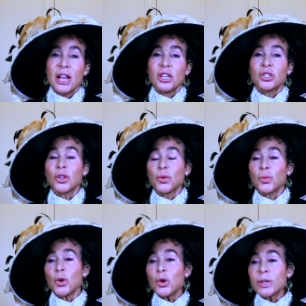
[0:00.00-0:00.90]
So
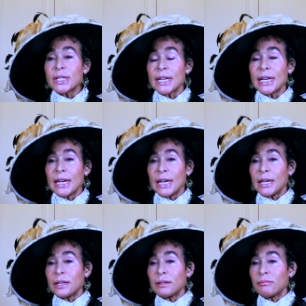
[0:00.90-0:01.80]
the
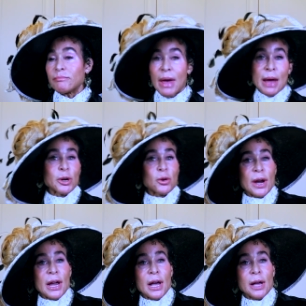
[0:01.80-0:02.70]
routine
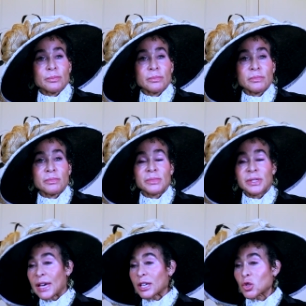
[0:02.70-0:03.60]

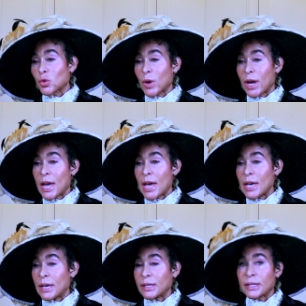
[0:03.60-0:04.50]
mammograms,
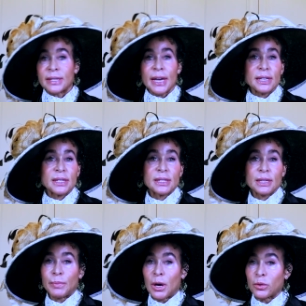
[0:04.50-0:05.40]
x-rays,
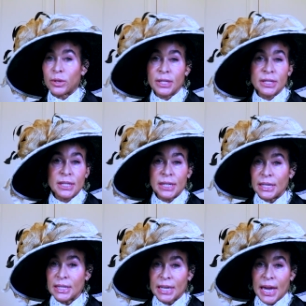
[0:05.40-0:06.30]
DEXA bone
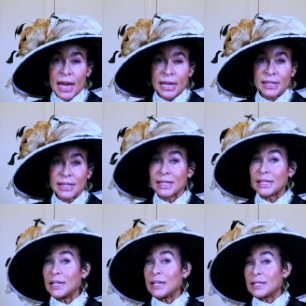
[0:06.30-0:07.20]
density scans, and
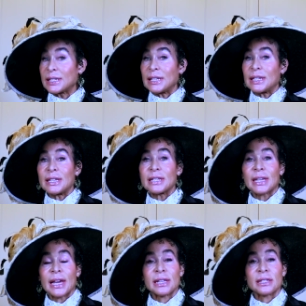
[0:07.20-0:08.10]
CT
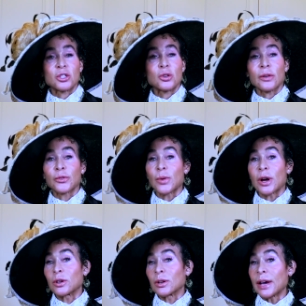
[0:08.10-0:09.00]
scans that you have
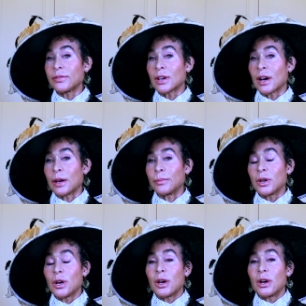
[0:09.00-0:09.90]
throughout your lifetime
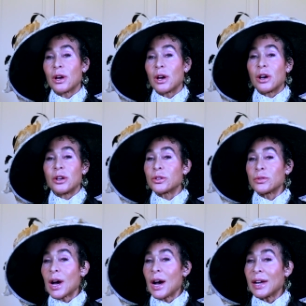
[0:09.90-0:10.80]

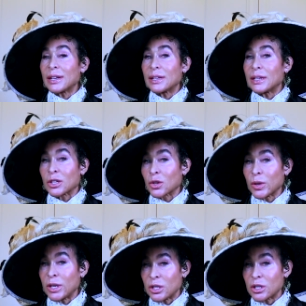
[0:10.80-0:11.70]
do not
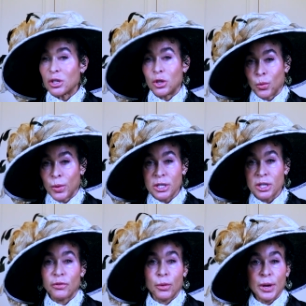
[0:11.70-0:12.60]
increase your
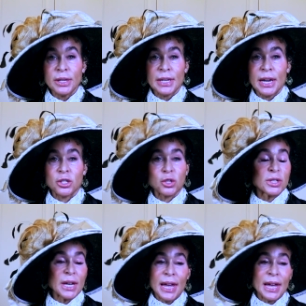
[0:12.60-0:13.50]
risk for breast cancer
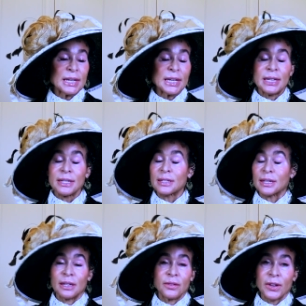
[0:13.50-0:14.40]
to any
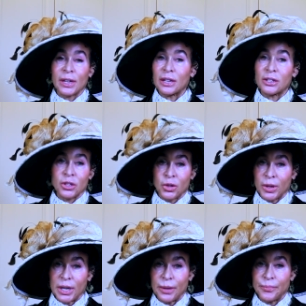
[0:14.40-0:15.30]
significant
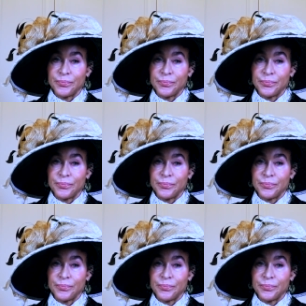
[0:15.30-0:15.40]
degree.